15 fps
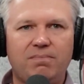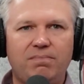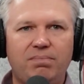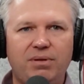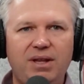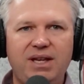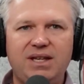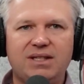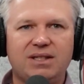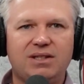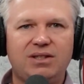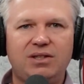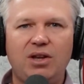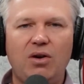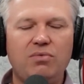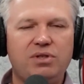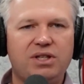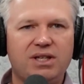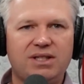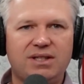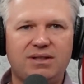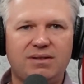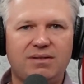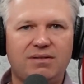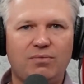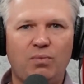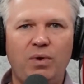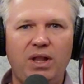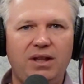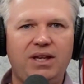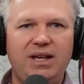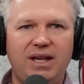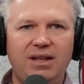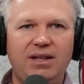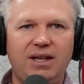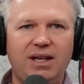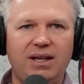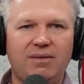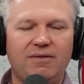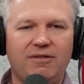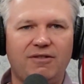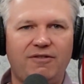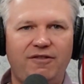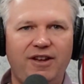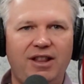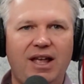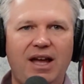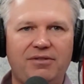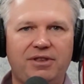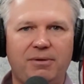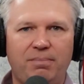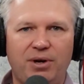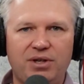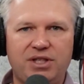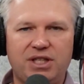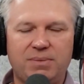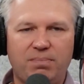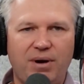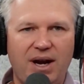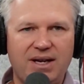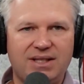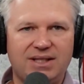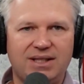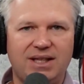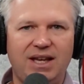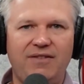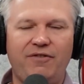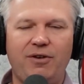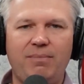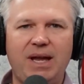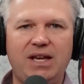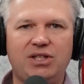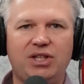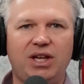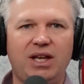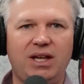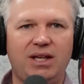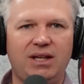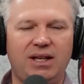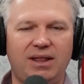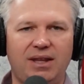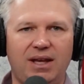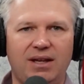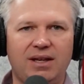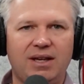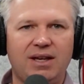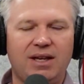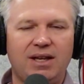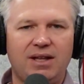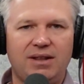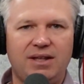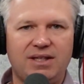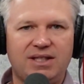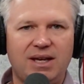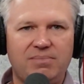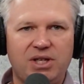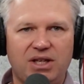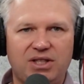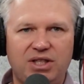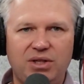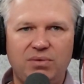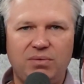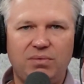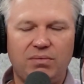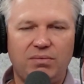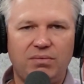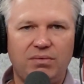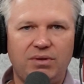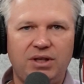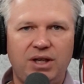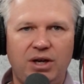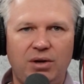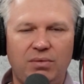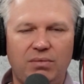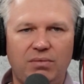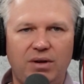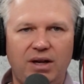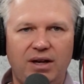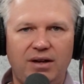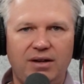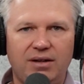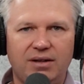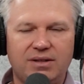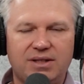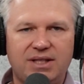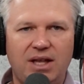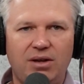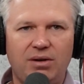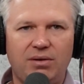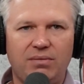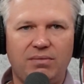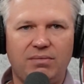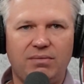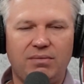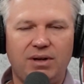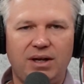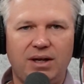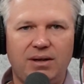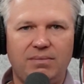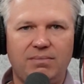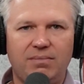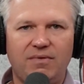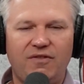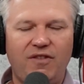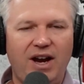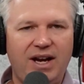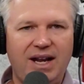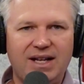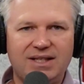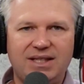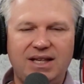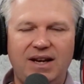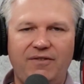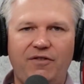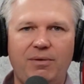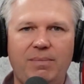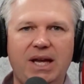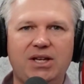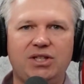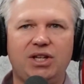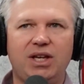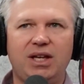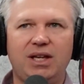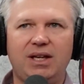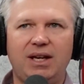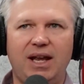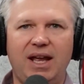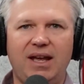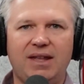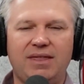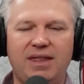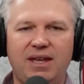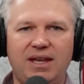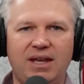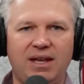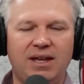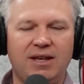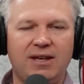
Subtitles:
please don't just willy-nilly fill out the purchase price information and the subject to, seller financing information and the